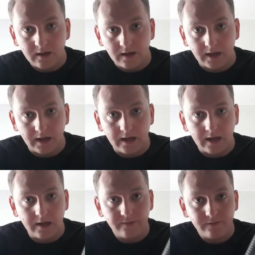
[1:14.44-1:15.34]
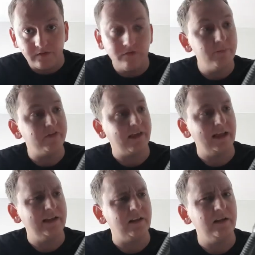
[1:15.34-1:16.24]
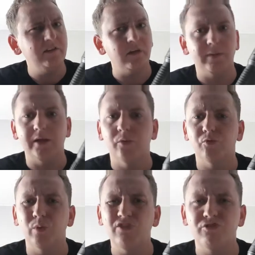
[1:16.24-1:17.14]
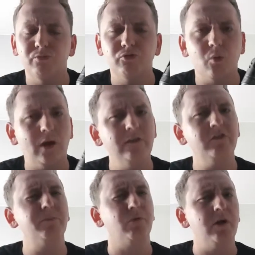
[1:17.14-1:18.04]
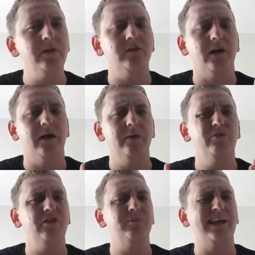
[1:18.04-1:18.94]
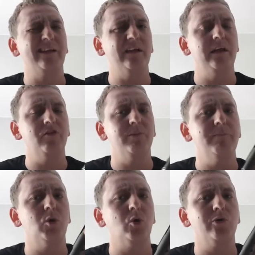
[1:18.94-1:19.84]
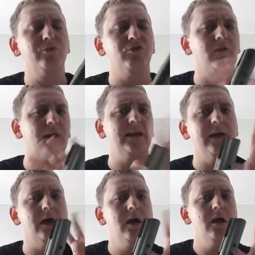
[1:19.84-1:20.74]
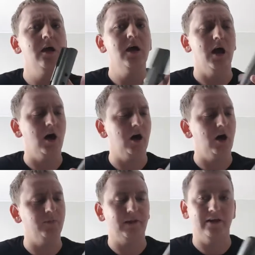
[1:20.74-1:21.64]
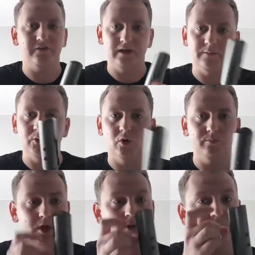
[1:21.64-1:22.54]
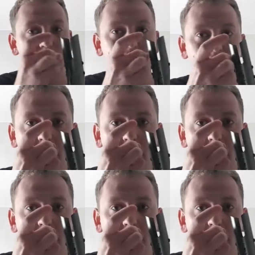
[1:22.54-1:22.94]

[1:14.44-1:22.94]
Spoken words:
a metallic lightsaber hilt, which I was quite surprised at. I was expecting it to be more sort of like a hard plastic, but no, it's